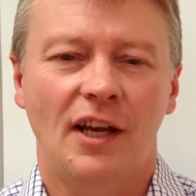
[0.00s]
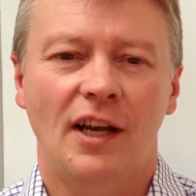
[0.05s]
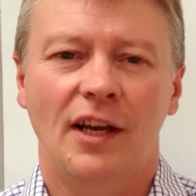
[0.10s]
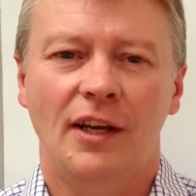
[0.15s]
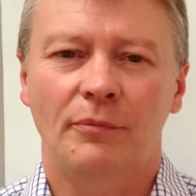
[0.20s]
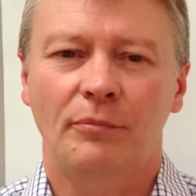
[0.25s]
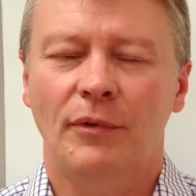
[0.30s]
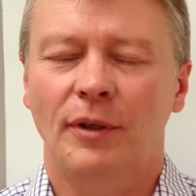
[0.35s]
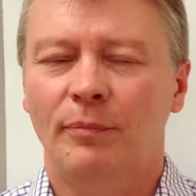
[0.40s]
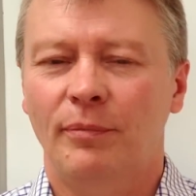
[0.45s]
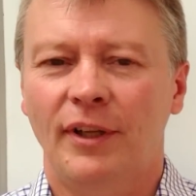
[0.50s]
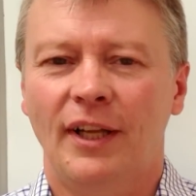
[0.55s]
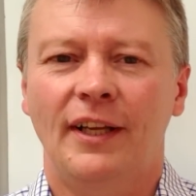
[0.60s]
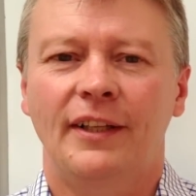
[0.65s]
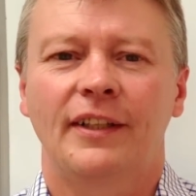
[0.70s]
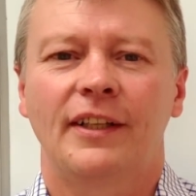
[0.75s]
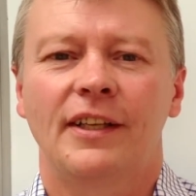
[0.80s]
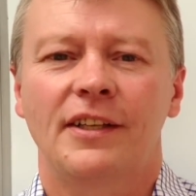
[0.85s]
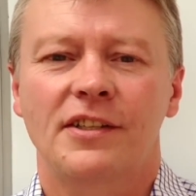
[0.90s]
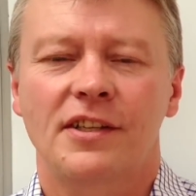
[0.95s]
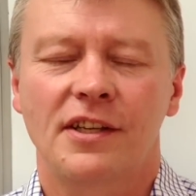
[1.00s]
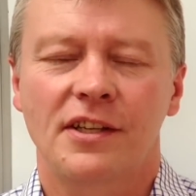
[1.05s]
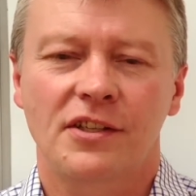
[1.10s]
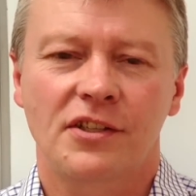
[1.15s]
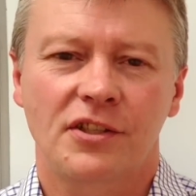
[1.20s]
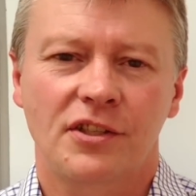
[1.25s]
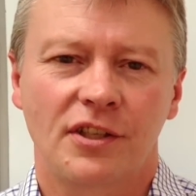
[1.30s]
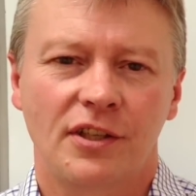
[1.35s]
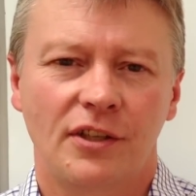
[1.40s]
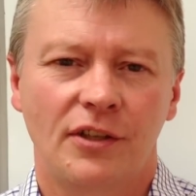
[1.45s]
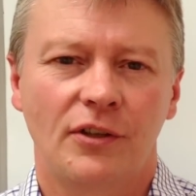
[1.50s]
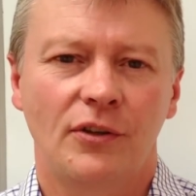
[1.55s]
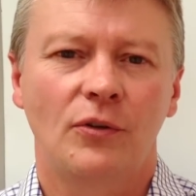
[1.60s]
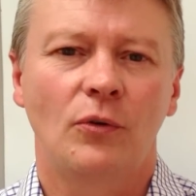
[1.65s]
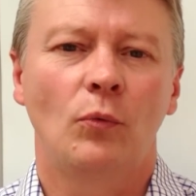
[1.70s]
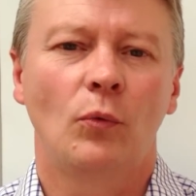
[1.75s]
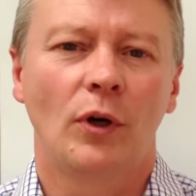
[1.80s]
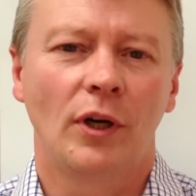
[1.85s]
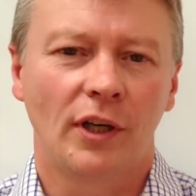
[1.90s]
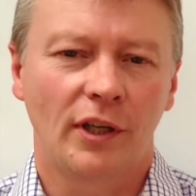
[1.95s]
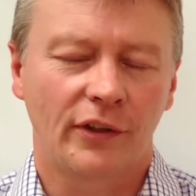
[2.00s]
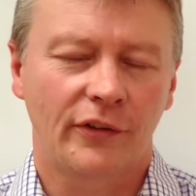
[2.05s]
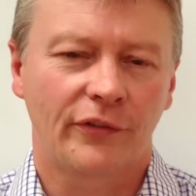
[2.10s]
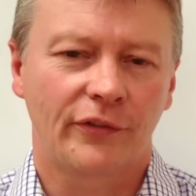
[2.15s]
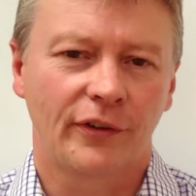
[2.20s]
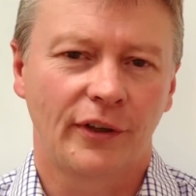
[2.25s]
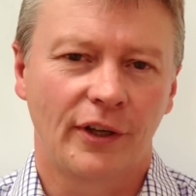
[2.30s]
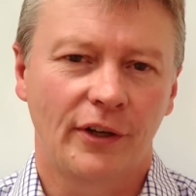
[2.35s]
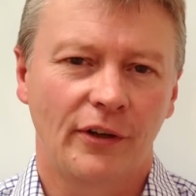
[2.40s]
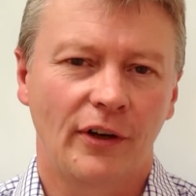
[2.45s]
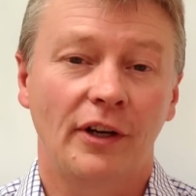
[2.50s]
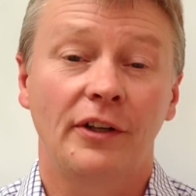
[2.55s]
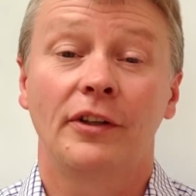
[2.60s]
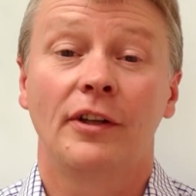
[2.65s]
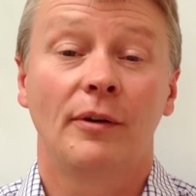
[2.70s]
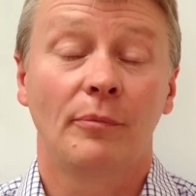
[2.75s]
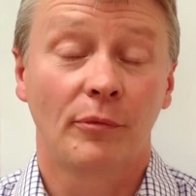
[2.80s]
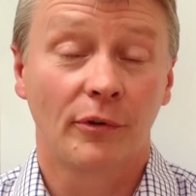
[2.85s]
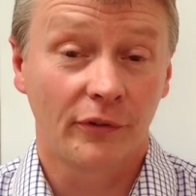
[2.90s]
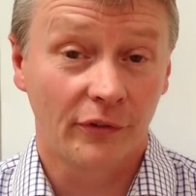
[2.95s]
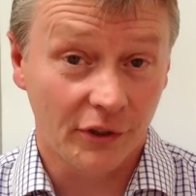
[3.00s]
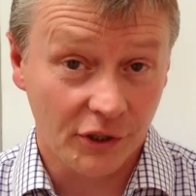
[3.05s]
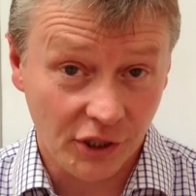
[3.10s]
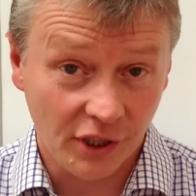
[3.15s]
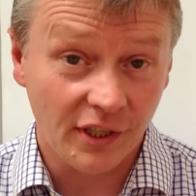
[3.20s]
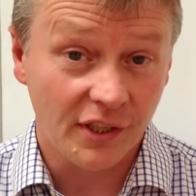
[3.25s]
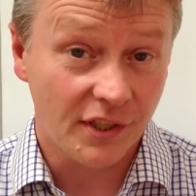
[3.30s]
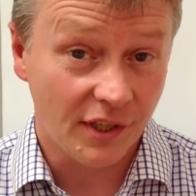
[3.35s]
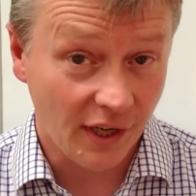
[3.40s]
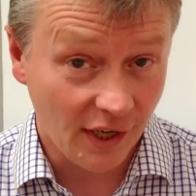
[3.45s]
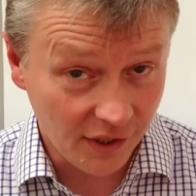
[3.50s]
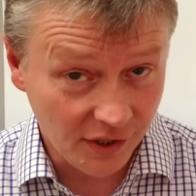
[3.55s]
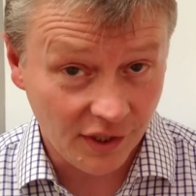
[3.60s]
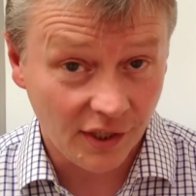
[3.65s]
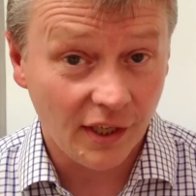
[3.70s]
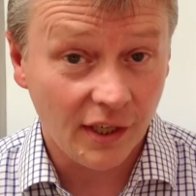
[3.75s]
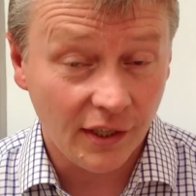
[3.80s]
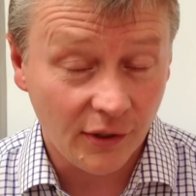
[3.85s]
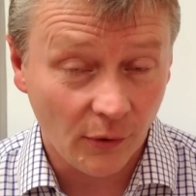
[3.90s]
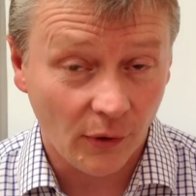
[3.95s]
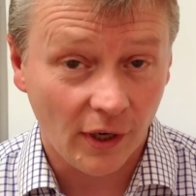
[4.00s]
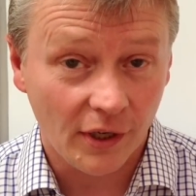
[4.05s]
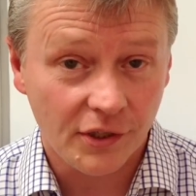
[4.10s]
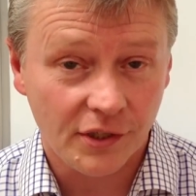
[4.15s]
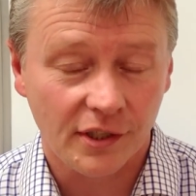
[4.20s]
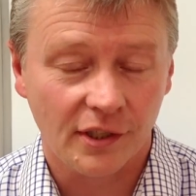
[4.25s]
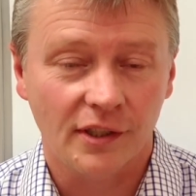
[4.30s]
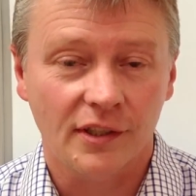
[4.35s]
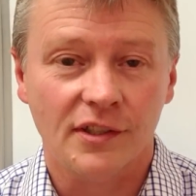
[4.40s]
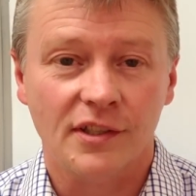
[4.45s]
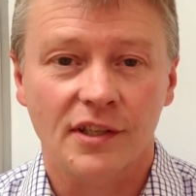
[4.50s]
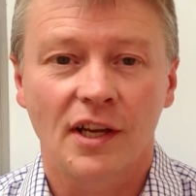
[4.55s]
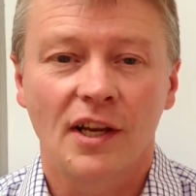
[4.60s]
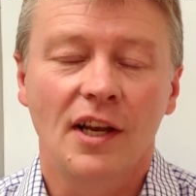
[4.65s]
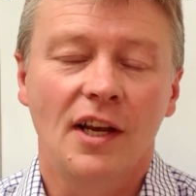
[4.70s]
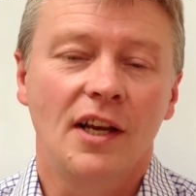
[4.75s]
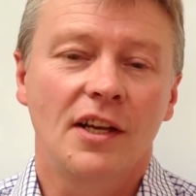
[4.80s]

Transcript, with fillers: and my plan is is to work through a number of the GCSE questions